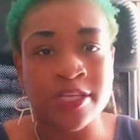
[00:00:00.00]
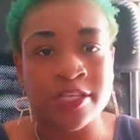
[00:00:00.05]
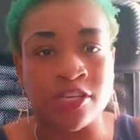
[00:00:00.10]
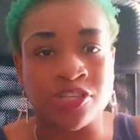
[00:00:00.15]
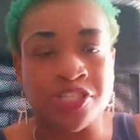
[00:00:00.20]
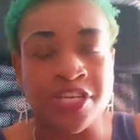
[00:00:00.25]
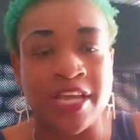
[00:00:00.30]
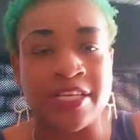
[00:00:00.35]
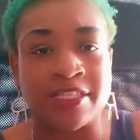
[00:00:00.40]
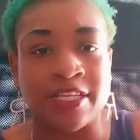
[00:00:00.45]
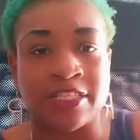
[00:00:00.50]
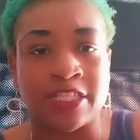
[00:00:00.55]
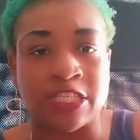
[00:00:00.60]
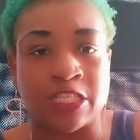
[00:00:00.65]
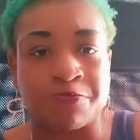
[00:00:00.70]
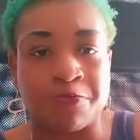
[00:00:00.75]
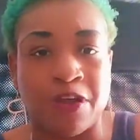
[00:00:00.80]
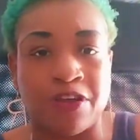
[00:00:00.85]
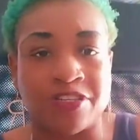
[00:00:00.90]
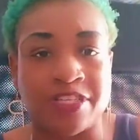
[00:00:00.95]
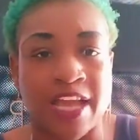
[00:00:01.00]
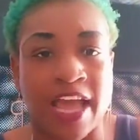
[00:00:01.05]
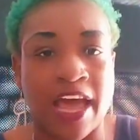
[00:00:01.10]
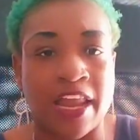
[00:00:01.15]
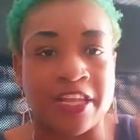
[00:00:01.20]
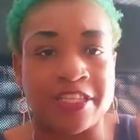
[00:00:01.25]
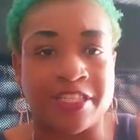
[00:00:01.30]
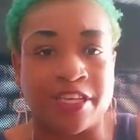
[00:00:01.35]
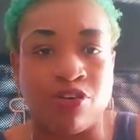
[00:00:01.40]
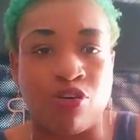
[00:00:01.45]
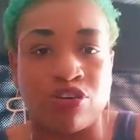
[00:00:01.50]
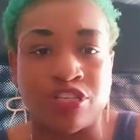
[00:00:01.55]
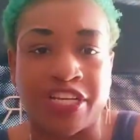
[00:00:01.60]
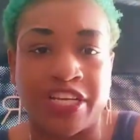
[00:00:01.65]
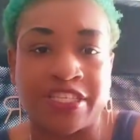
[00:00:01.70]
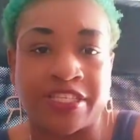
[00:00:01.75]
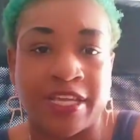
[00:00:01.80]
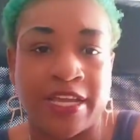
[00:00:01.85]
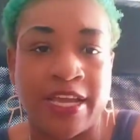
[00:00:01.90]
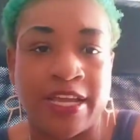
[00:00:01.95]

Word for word: So she's into spirituality or she's